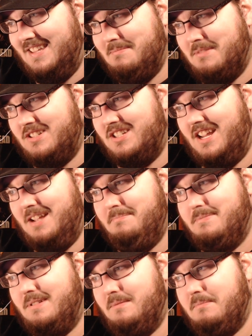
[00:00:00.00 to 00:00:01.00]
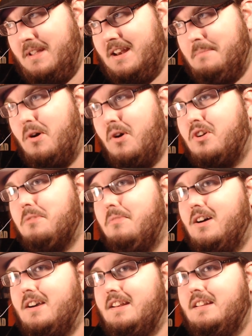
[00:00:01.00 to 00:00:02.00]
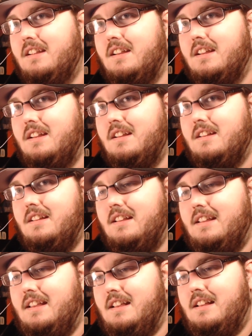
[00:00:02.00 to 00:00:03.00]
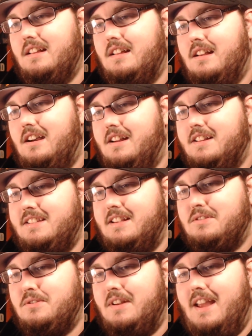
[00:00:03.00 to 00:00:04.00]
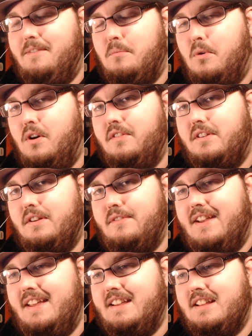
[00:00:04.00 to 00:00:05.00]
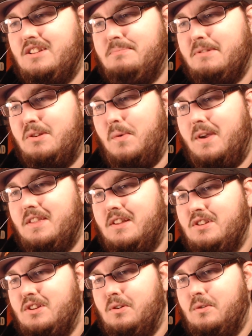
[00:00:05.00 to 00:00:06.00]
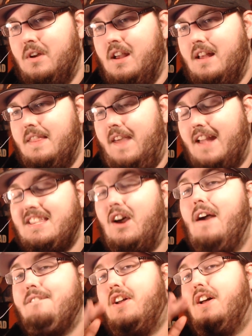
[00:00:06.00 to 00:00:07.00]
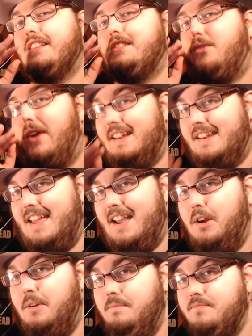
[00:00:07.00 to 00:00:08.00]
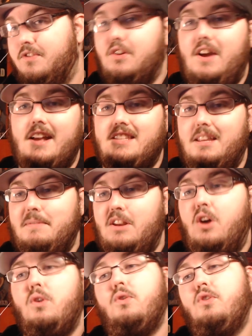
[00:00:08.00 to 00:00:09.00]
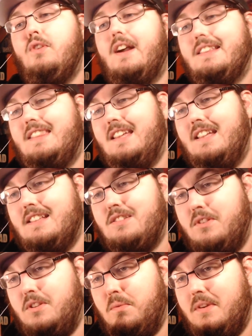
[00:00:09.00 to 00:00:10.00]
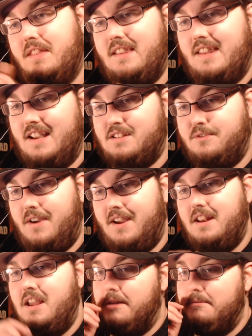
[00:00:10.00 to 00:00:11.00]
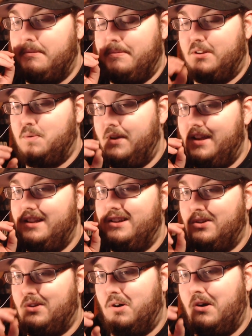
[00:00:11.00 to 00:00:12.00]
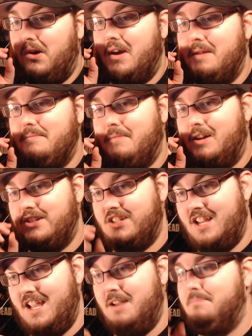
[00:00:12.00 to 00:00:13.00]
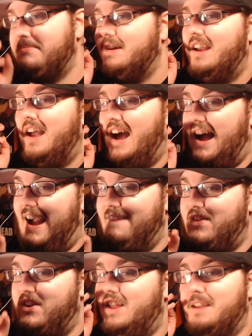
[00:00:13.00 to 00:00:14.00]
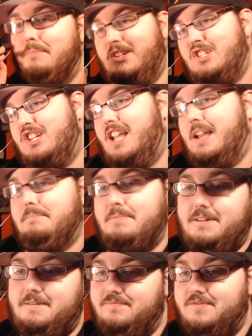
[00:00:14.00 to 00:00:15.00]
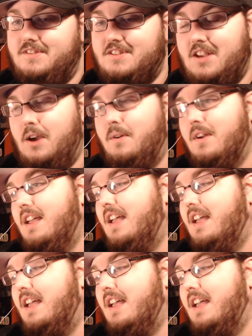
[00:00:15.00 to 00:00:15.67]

think Machamp being a Pokemon honestly is going to have more of an advantage between the two. That's how I feel as of right now. You guys let me know who you guys think is going to win the next fight. But between Goro and Machamp, I feel like Machamp. So